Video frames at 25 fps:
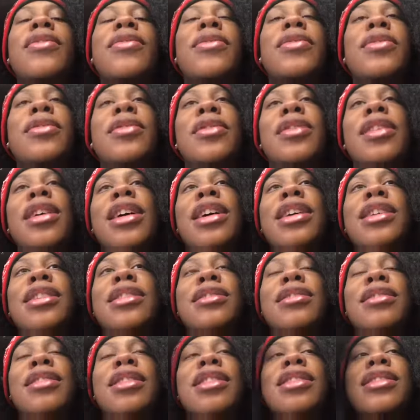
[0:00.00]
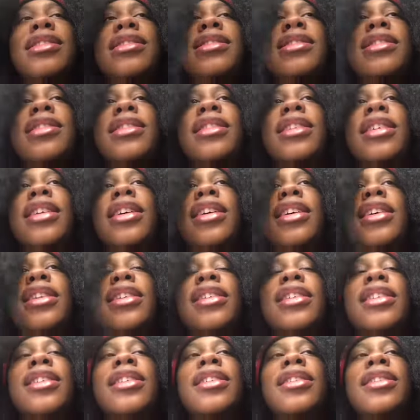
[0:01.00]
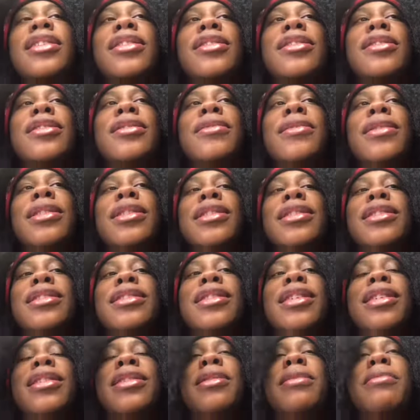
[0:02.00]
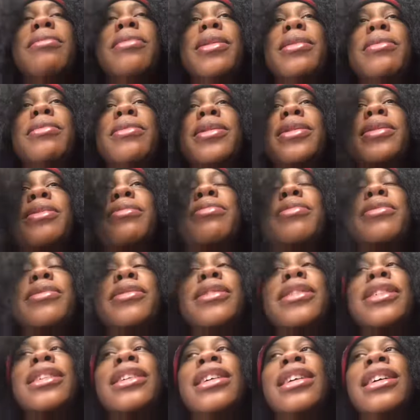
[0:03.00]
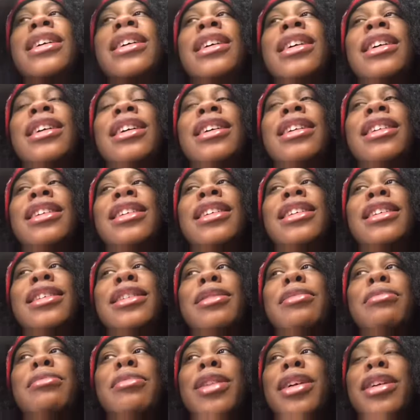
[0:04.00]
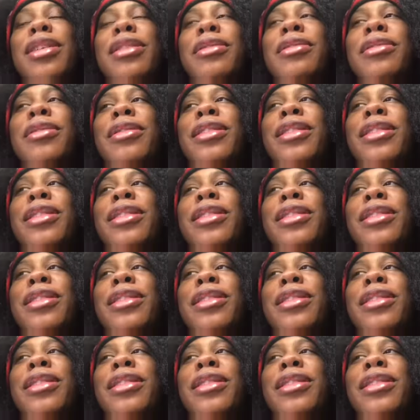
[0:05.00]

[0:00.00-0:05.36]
you guys are at CI around the time the baby is born, then I'ma